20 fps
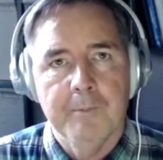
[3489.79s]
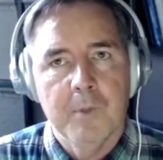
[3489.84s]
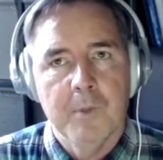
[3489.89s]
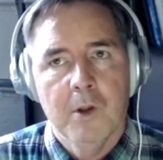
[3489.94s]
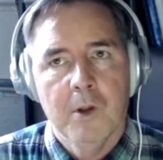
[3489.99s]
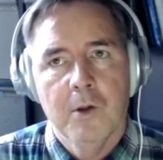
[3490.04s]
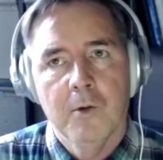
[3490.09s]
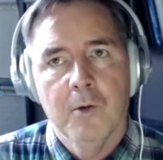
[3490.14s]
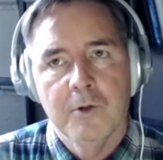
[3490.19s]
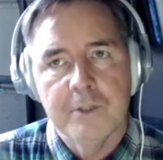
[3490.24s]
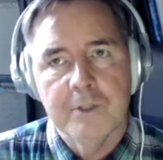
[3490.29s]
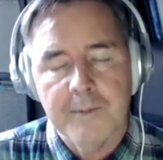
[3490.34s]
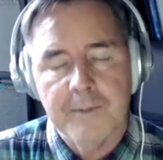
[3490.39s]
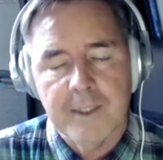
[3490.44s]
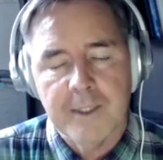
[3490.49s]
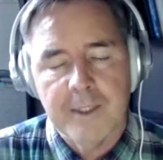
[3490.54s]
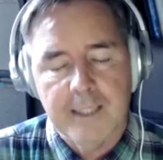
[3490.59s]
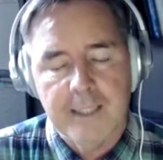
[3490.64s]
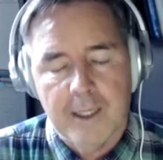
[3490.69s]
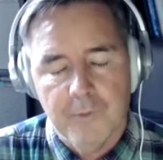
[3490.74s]
something
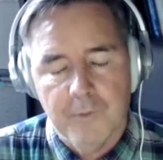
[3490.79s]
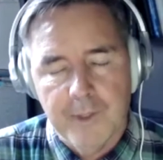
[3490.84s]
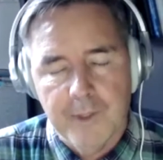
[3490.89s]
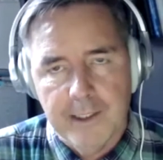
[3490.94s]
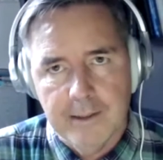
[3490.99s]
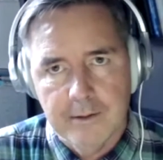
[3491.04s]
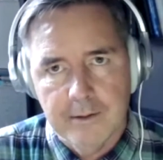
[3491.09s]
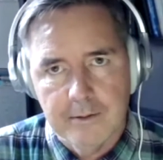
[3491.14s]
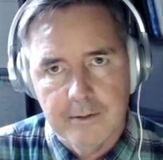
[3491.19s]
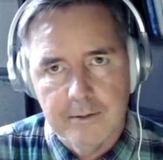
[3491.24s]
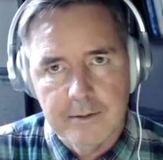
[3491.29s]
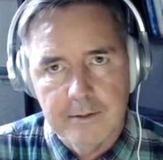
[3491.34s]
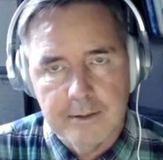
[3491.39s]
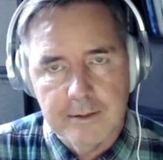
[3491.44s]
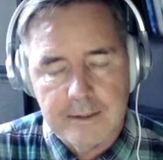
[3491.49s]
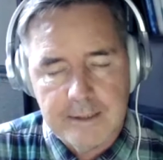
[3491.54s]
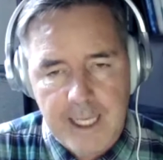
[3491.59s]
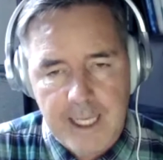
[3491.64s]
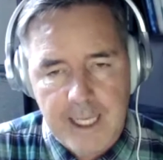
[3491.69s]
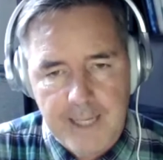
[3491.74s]
that we
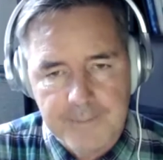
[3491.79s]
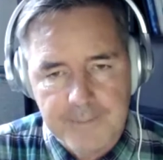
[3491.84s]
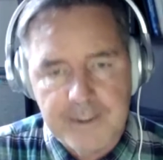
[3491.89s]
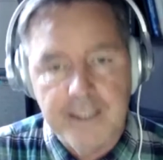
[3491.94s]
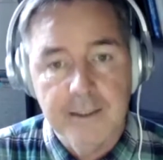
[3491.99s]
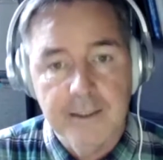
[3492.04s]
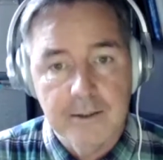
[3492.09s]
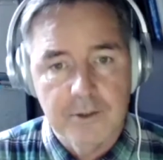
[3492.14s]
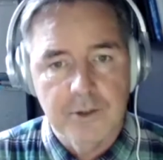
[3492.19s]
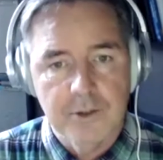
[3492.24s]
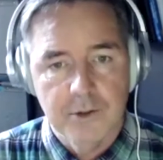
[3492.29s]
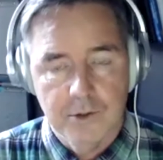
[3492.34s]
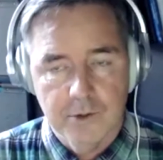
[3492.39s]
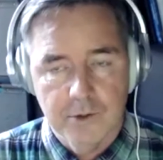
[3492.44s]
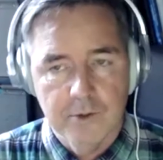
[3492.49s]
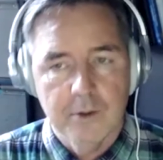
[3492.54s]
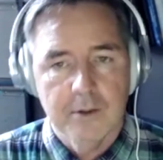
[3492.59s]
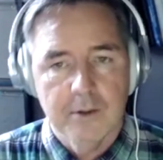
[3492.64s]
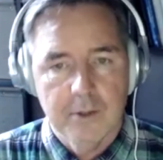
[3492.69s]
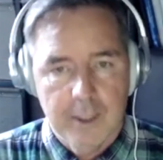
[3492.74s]
tapped into,
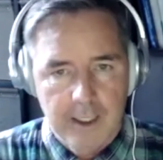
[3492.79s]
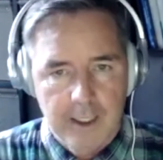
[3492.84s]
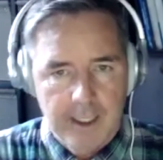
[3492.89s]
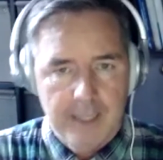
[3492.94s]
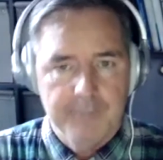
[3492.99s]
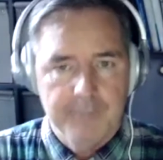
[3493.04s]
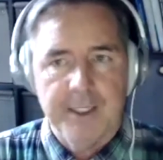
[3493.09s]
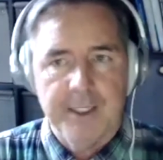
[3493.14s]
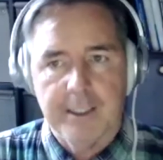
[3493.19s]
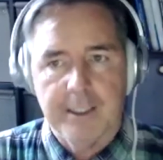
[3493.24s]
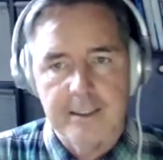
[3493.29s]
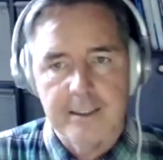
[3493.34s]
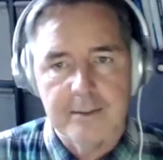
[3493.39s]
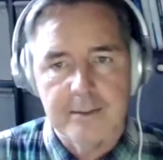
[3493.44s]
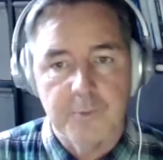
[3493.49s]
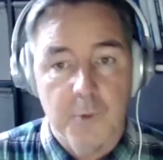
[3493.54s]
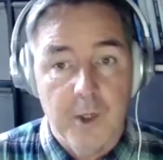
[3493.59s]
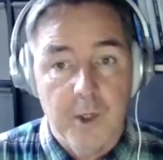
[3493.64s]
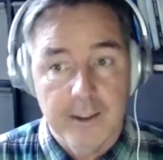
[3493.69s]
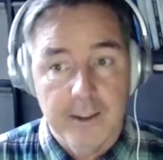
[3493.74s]
because one
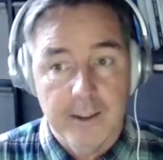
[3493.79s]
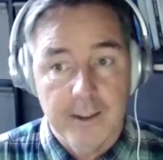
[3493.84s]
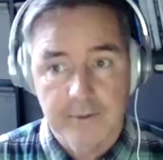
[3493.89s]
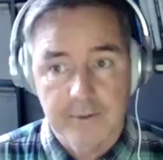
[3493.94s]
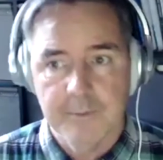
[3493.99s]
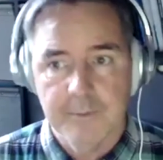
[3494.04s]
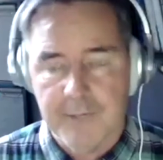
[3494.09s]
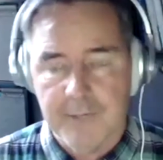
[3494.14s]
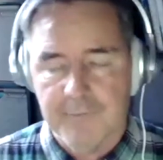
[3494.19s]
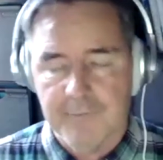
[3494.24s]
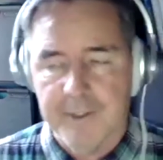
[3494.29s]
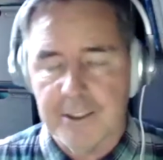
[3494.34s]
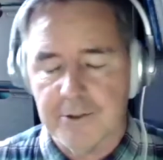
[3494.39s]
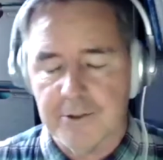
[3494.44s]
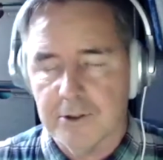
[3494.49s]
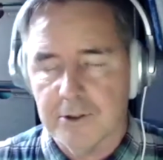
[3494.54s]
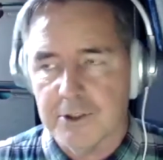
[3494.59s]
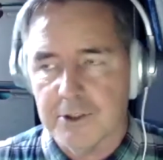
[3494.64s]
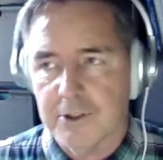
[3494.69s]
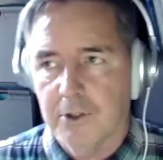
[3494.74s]
is my research
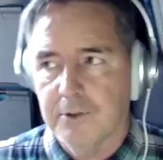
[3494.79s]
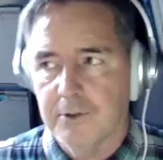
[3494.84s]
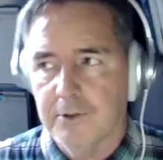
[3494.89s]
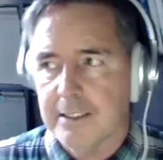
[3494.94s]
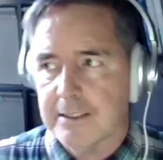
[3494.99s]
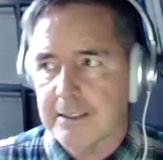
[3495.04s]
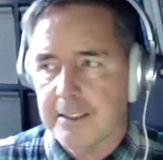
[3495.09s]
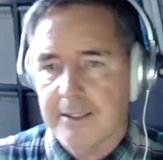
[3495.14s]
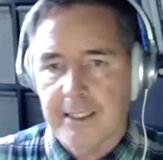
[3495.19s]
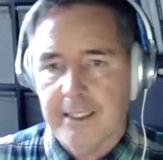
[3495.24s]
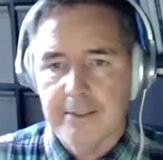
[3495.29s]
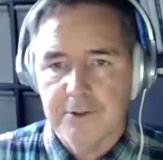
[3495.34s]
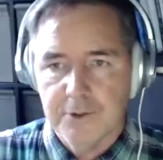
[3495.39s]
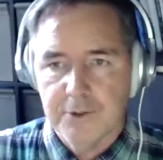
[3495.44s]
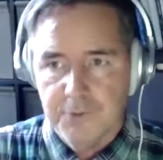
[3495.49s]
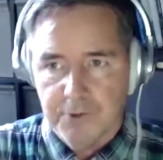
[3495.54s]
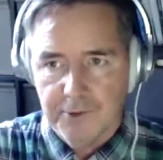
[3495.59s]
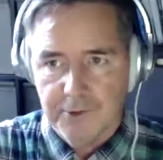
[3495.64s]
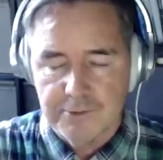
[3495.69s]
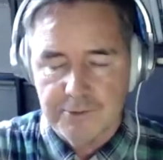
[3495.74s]
showed this, and then two,
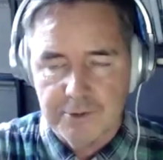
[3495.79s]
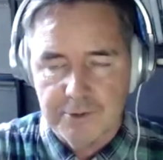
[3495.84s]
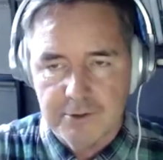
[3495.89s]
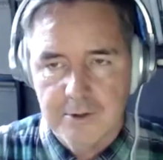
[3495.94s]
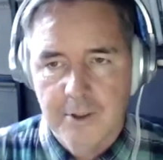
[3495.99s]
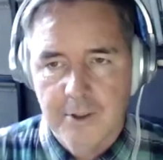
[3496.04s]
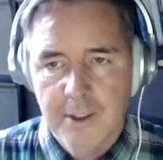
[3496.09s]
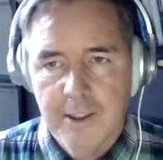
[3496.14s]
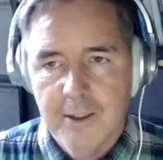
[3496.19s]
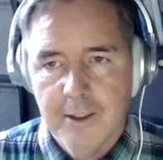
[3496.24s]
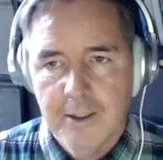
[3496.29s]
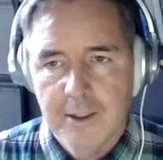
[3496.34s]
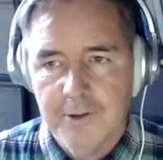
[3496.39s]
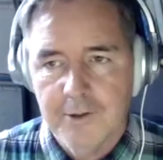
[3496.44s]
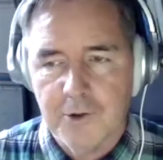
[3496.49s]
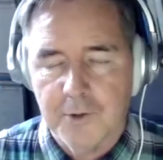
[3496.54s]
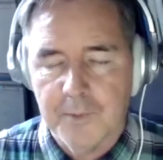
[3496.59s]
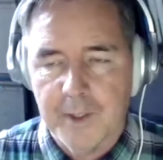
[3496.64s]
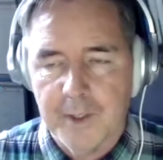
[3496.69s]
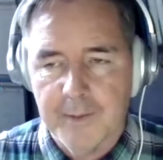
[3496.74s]
you told
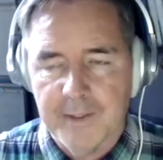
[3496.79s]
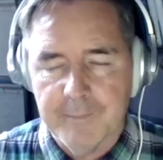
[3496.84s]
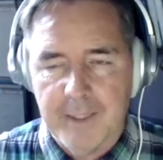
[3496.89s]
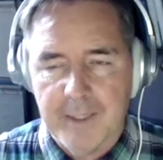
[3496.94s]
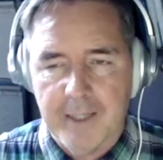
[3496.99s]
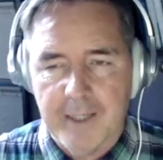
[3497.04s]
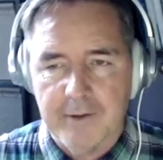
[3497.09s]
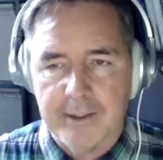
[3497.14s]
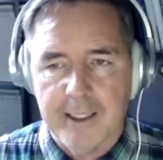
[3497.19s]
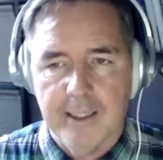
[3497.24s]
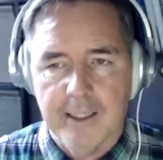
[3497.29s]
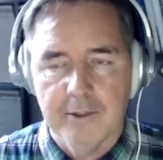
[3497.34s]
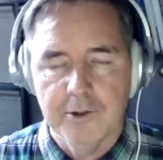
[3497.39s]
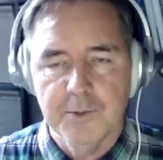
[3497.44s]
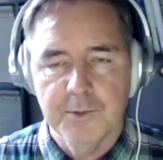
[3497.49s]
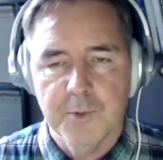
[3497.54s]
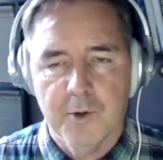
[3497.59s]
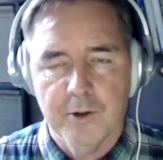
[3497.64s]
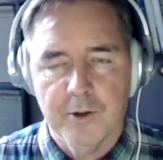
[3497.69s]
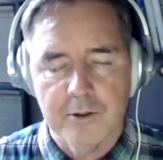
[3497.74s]
me about Cal
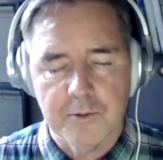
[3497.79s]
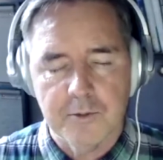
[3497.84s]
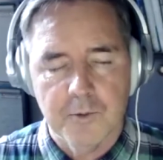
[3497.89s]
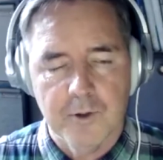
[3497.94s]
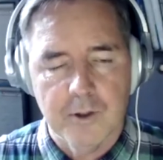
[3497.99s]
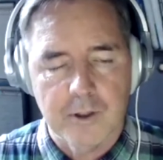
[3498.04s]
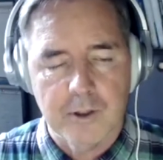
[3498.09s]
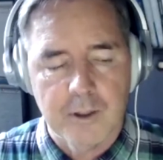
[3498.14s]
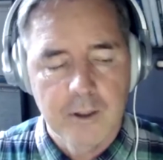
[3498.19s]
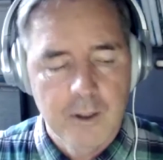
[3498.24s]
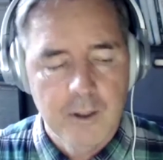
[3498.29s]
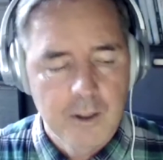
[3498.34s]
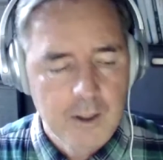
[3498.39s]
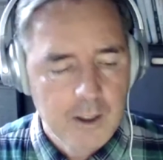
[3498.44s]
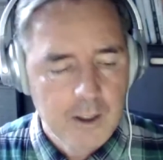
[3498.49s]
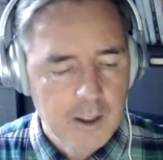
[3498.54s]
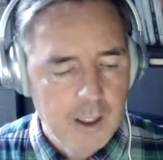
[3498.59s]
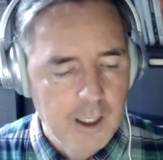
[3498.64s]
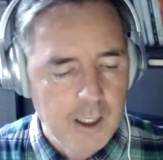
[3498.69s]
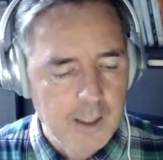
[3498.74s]
Newport's work,
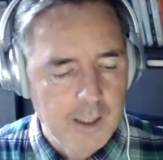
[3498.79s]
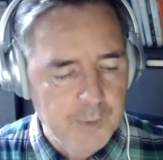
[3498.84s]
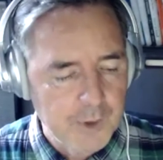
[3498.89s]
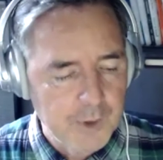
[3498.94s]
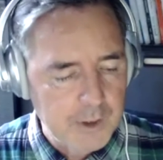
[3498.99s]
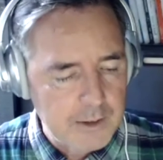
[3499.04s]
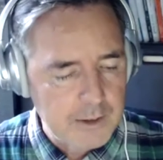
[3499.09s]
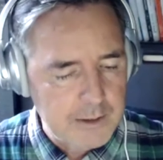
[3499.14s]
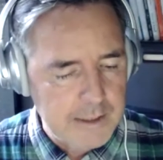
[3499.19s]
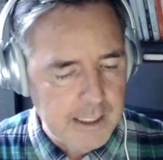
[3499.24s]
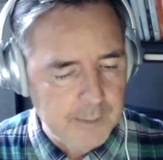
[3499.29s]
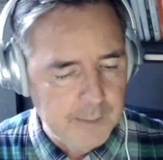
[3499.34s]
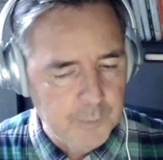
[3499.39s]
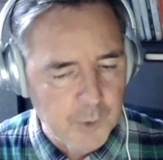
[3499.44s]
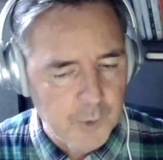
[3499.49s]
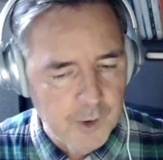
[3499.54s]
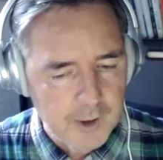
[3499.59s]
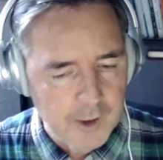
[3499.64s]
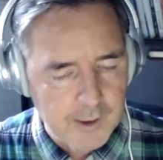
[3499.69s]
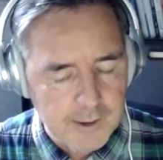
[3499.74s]
book Deep Work.
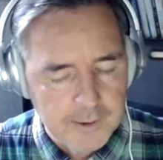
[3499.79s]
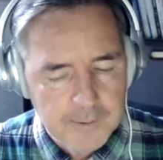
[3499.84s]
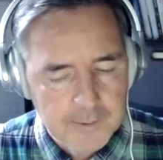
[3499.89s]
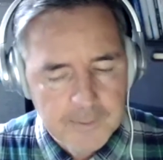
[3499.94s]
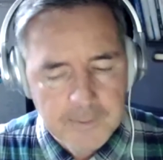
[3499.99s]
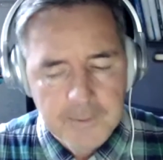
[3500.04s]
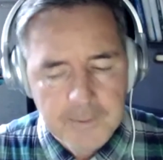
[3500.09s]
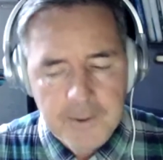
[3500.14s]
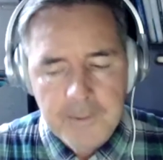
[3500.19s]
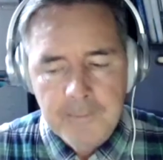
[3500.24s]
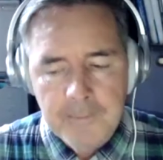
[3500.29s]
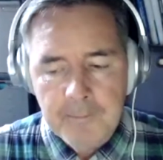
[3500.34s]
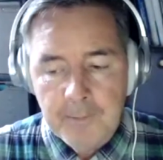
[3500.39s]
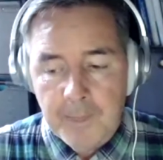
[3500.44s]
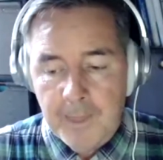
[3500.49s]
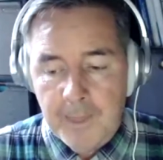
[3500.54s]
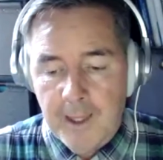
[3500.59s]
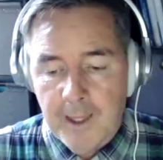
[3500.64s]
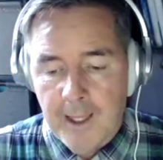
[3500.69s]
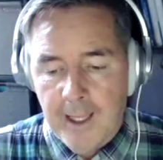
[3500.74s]

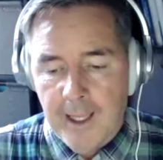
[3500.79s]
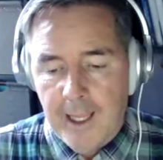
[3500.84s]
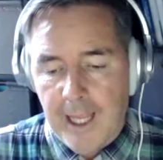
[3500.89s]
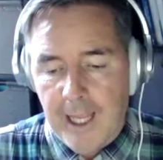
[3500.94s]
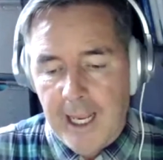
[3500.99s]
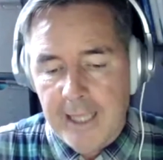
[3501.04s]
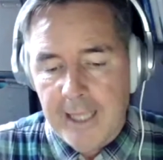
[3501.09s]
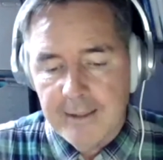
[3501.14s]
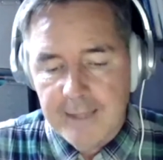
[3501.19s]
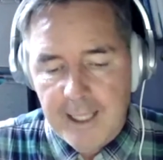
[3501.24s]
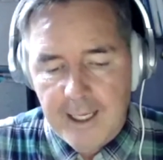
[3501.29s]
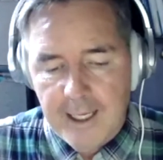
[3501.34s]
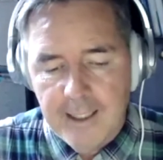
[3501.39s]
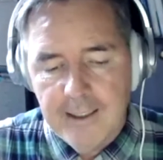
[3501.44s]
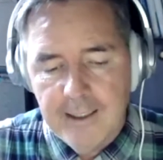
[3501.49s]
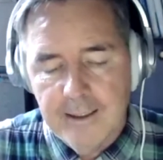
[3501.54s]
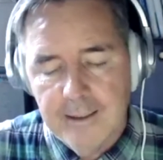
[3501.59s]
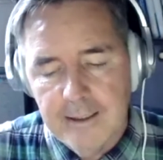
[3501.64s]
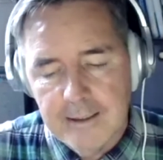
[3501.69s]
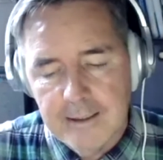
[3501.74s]
And that
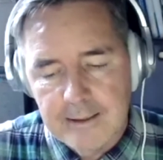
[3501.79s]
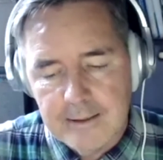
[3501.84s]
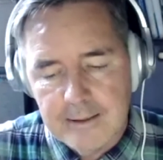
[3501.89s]
is